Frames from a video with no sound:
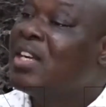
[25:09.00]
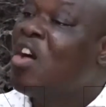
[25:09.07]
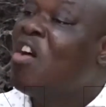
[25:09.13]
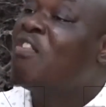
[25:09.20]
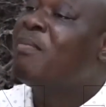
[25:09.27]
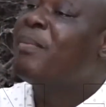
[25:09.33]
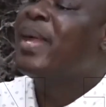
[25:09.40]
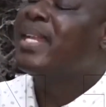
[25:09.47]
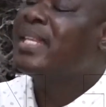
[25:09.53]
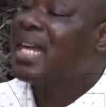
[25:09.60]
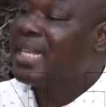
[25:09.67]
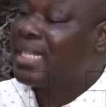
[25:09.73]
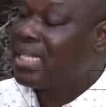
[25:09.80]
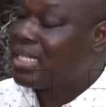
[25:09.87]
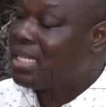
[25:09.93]
government
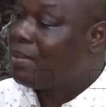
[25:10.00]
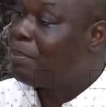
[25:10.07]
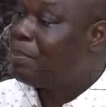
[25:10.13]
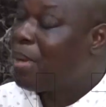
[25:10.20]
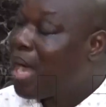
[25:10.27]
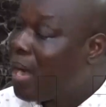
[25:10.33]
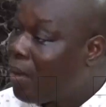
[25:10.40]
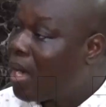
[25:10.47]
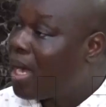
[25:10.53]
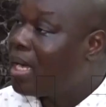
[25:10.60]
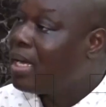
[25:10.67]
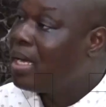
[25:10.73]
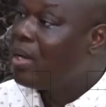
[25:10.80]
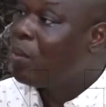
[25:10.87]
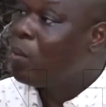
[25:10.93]
that is in power,
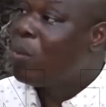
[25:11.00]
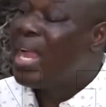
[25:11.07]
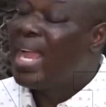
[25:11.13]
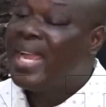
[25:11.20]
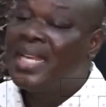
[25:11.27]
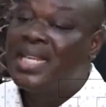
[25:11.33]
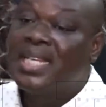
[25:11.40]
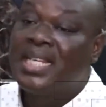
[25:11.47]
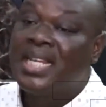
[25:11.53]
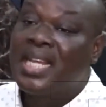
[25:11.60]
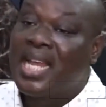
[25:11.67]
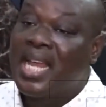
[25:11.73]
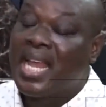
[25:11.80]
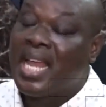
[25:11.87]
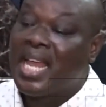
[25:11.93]
when
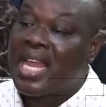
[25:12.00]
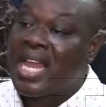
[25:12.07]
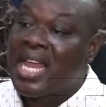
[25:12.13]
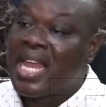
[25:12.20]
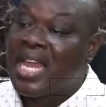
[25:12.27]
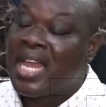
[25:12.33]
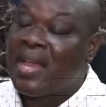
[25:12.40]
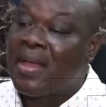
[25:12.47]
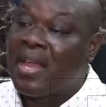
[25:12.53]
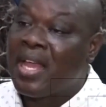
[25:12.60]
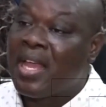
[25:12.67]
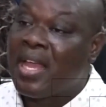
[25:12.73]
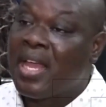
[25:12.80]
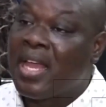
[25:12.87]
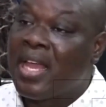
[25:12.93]

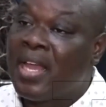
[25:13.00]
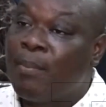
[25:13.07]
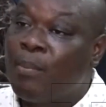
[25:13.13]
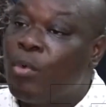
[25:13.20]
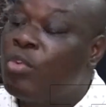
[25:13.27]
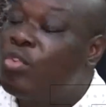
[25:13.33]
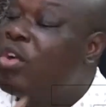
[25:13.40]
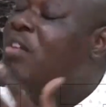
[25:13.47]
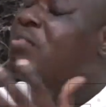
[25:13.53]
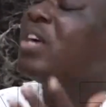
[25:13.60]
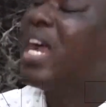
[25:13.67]
a mudu of